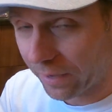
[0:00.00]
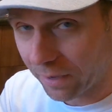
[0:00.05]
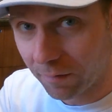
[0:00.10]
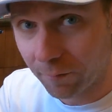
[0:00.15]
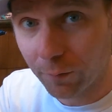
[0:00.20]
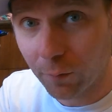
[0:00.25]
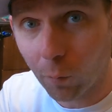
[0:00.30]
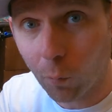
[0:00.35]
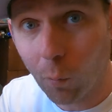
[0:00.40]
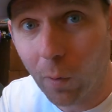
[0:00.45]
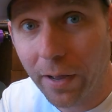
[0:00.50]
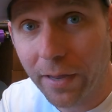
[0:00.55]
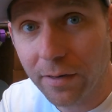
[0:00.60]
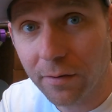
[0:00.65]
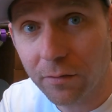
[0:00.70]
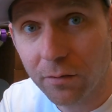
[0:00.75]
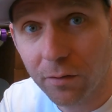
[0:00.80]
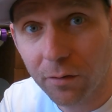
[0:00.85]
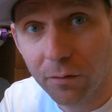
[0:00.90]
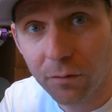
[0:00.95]
have the
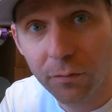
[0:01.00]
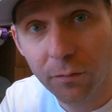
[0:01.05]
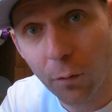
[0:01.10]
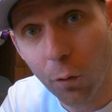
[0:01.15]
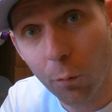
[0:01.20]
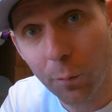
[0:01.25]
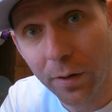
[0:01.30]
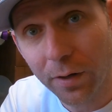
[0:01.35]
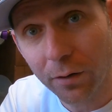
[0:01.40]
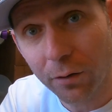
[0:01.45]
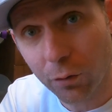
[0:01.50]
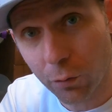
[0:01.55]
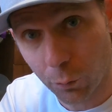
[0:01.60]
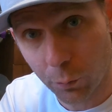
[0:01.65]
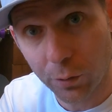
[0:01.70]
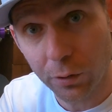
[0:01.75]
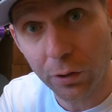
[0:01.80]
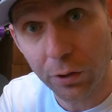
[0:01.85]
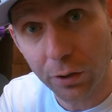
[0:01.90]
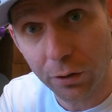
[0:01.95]
white foaming
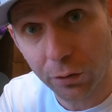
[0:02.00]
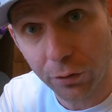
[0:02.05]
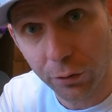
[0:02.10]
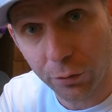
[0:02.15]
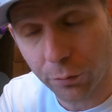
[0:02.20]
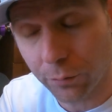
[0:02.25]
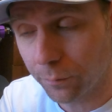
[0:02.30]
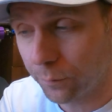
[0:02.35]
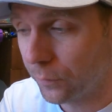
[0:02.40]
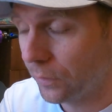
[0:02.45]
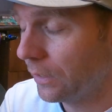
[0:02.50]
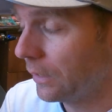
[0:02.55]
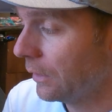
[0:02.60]
Gorilla Glue.